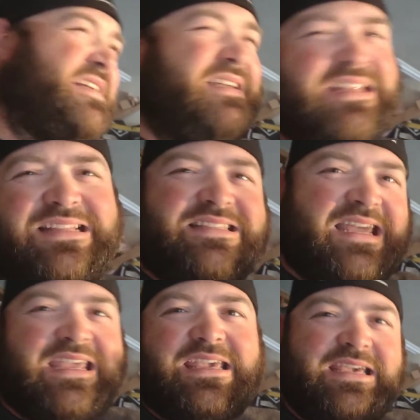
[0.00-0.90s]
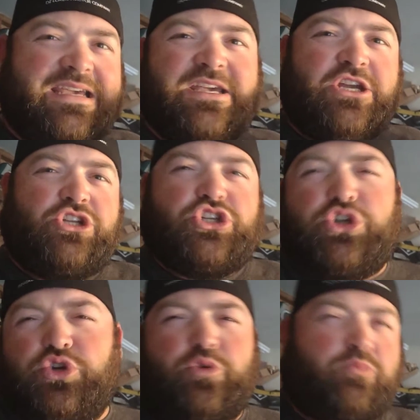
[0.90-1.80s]
an intake
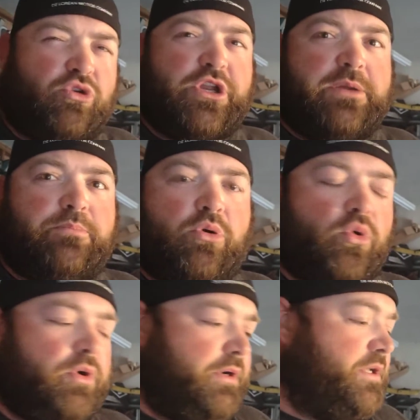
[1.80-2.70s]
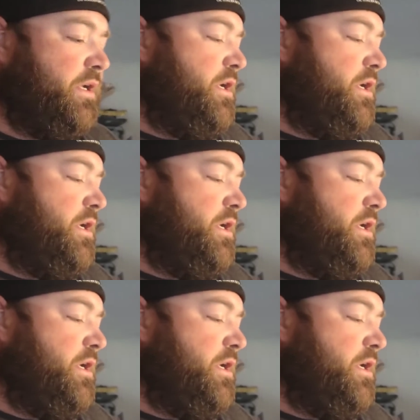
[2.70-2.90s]
tube, pretty important.